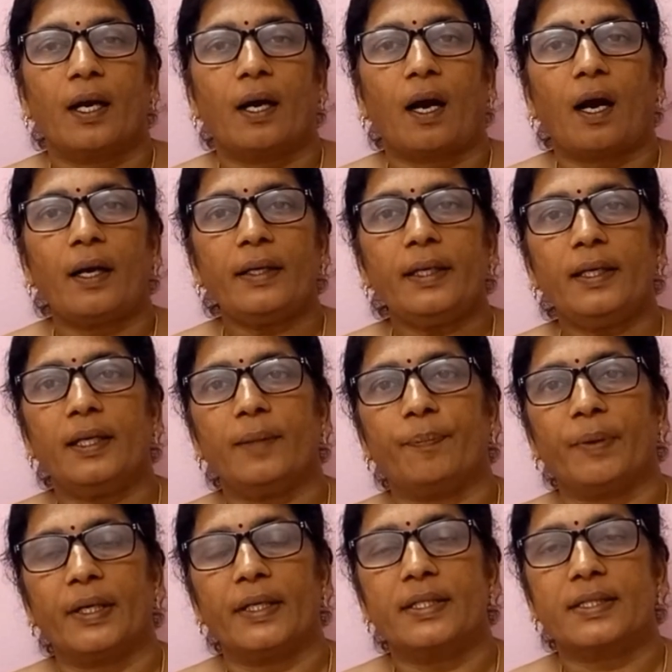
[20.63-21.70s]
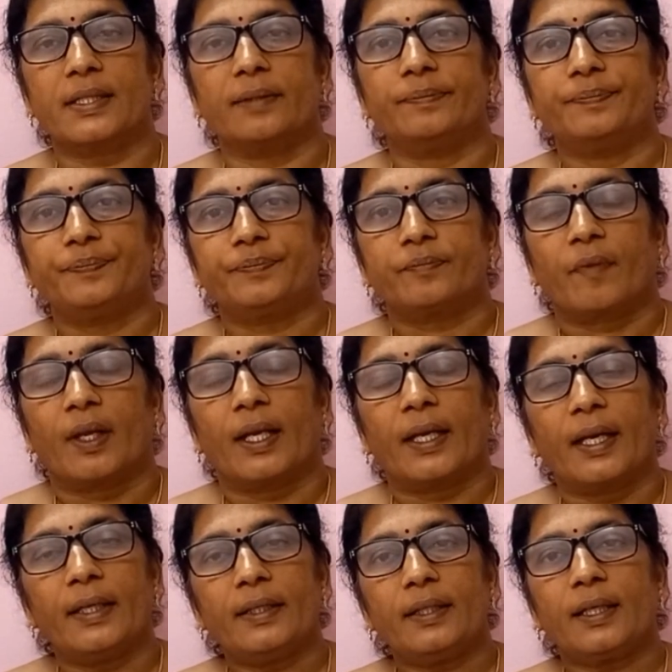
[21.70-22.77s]
and lipids,
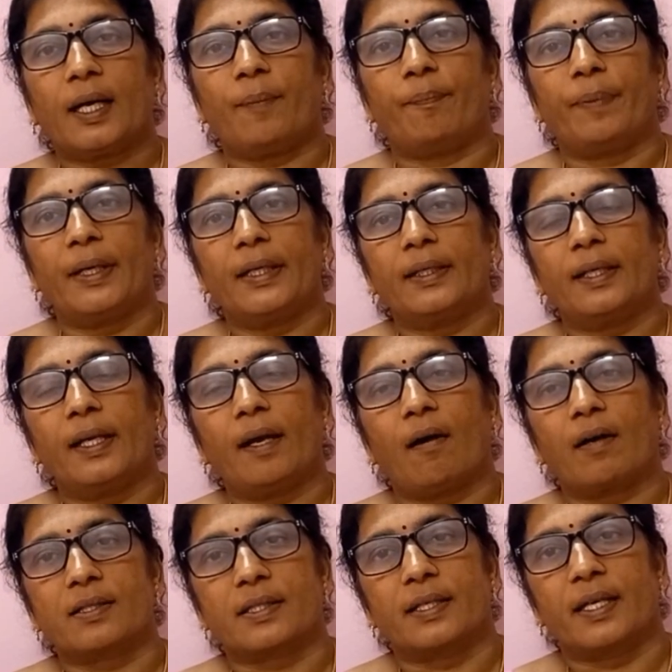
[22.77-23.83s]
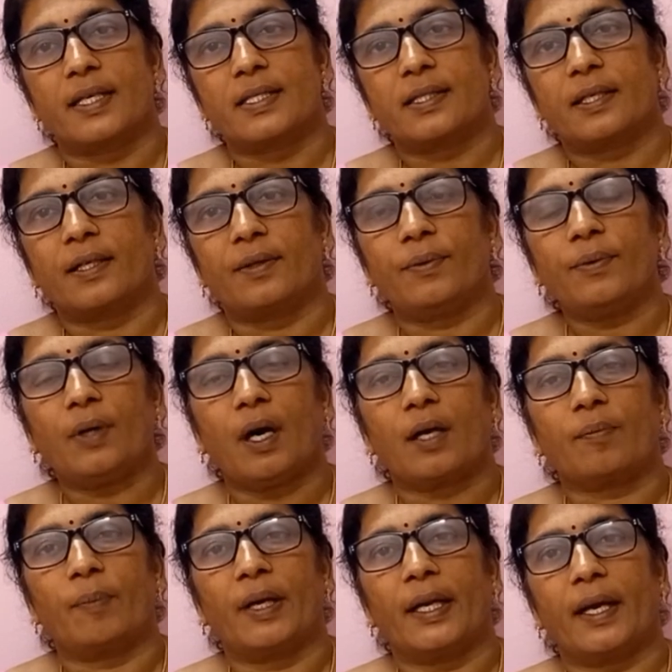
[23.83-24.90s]
get completely oxidized into
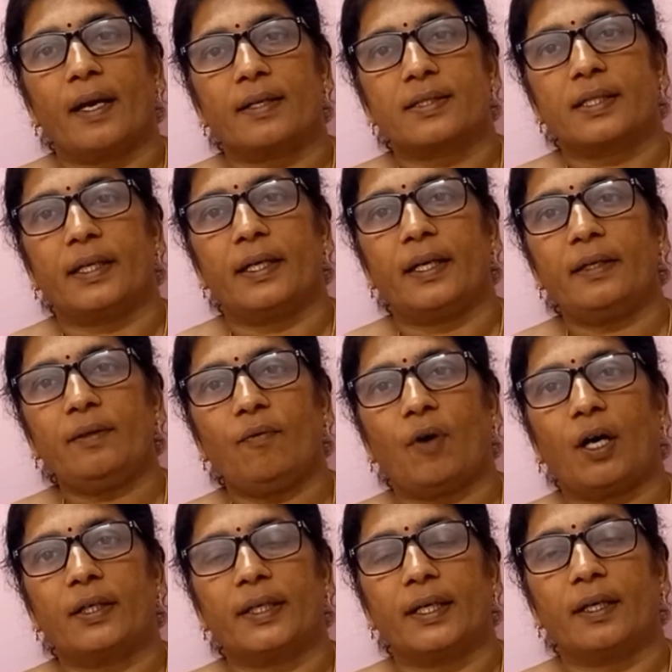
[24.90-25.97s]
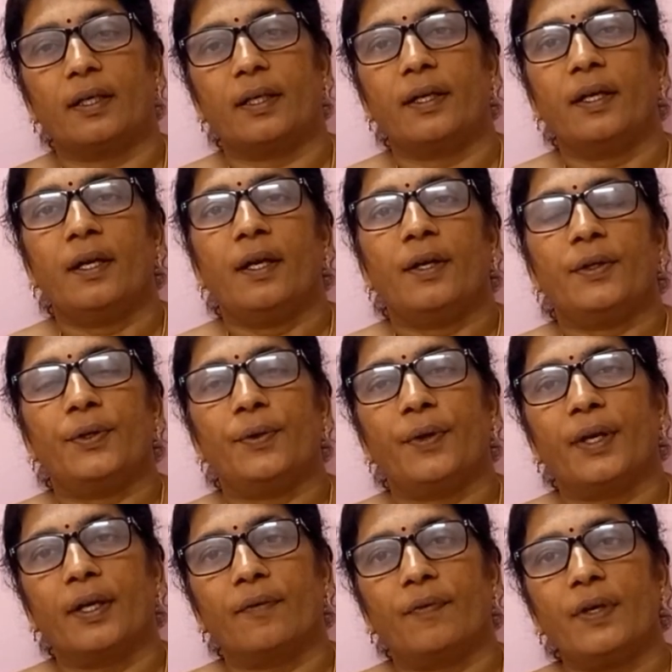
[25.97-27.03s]
carbon dioxide and water,
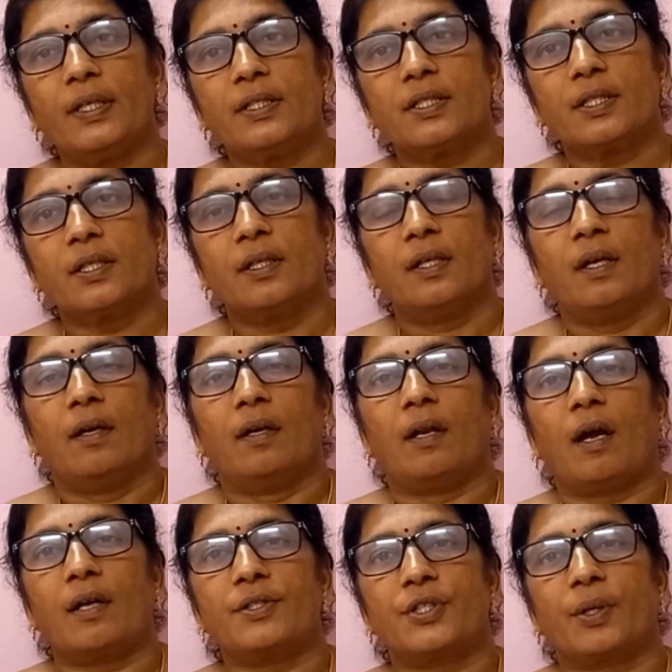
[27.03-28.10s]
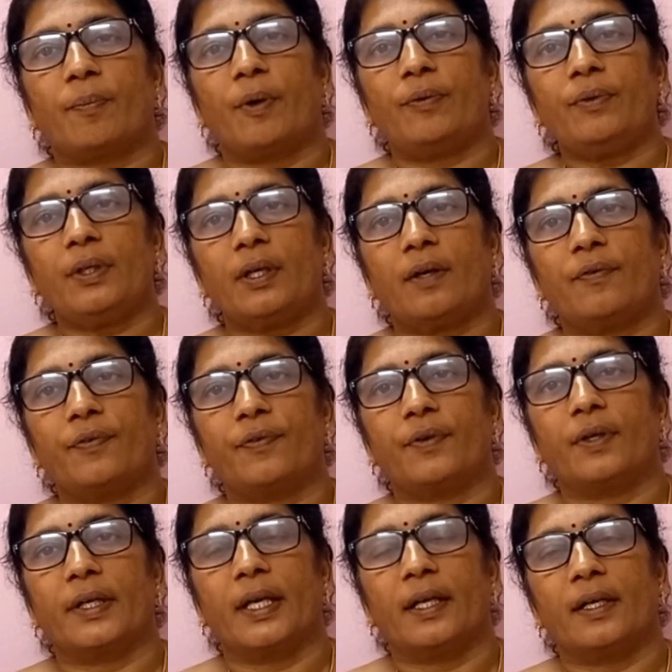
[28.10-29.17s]
during which large amount of
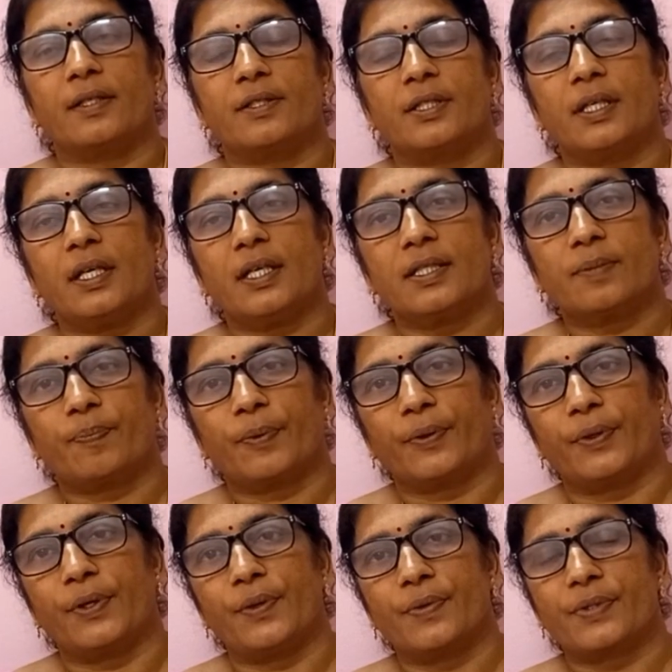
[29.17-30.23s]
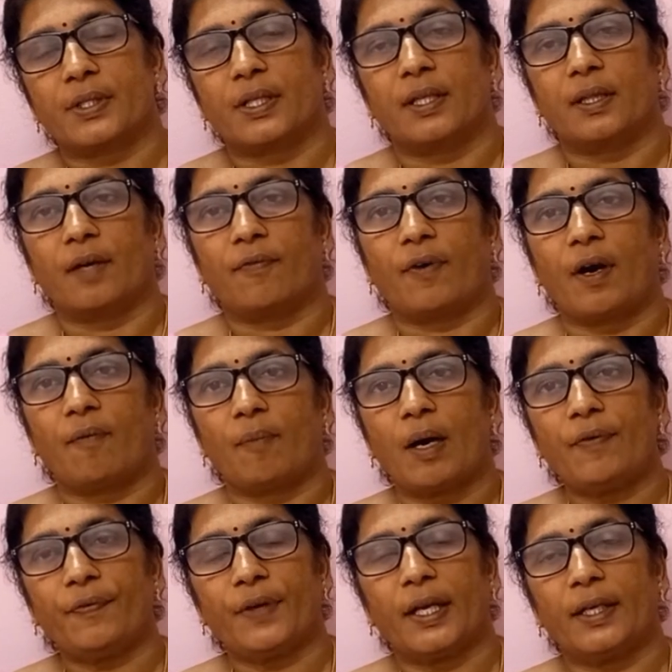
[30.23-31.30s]
energy is produced in the form
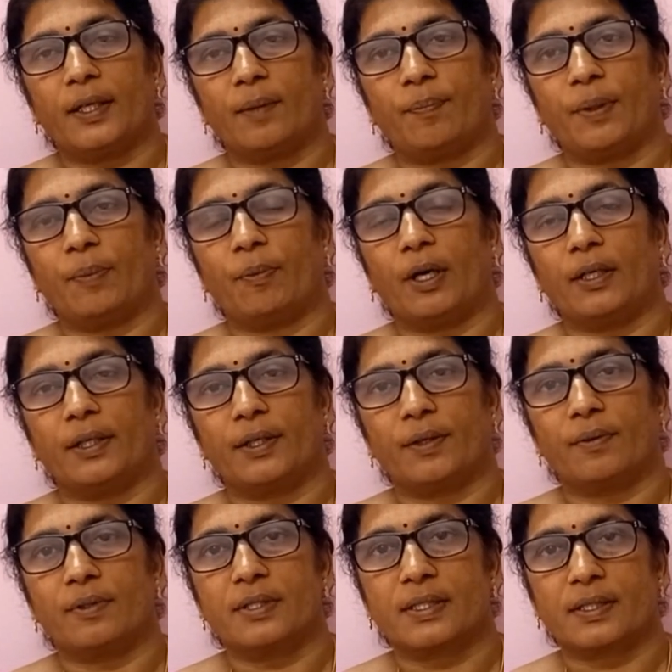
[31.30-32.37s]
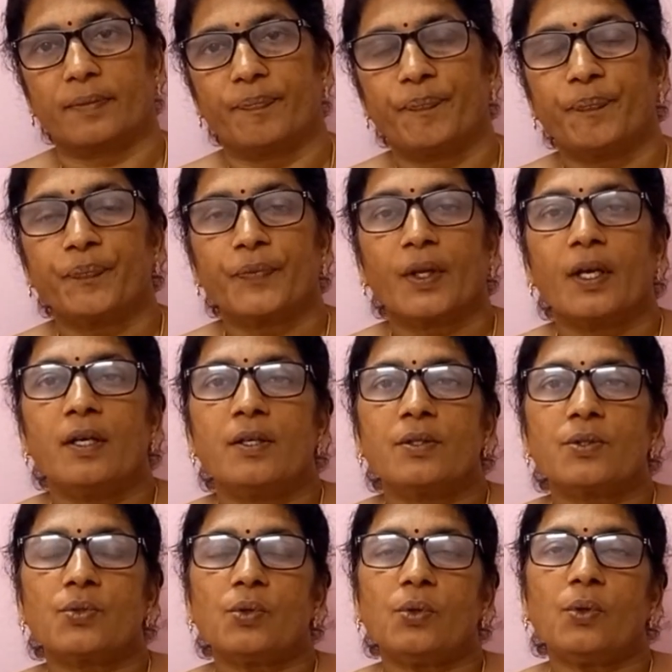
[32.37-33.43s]
of ATP molecules.
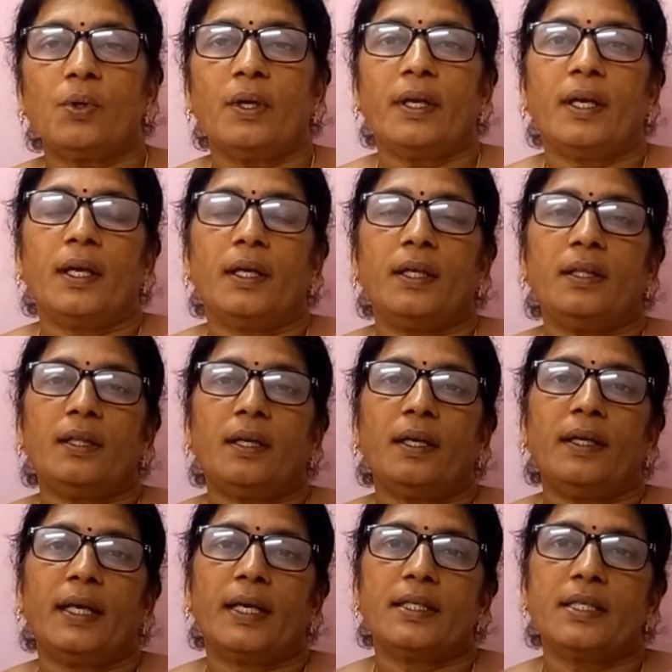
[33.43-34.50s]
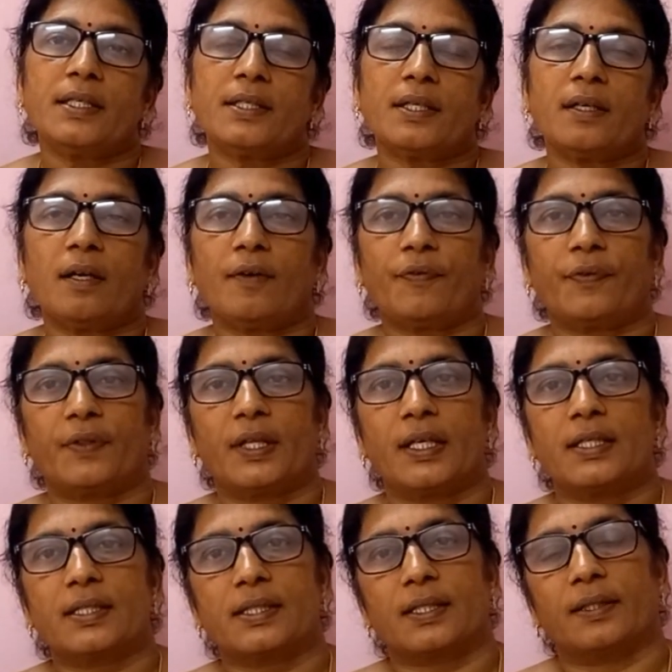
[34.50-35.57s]
So in the digestion of
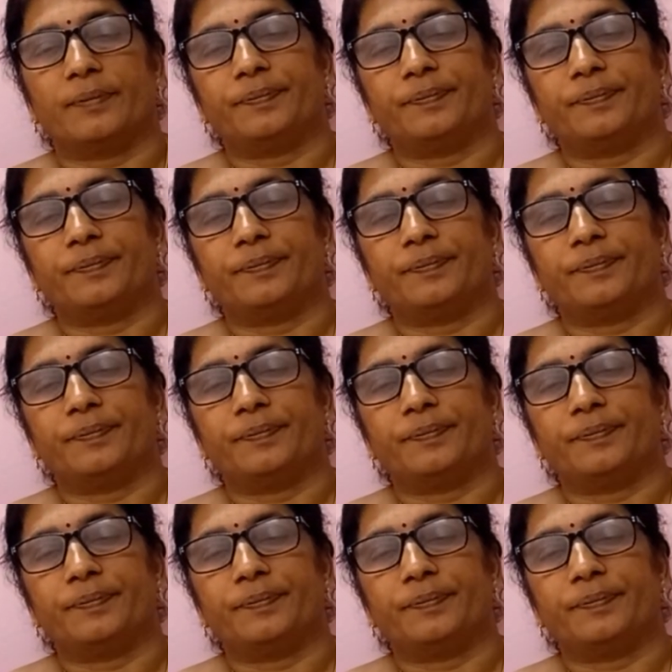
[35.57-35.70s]
these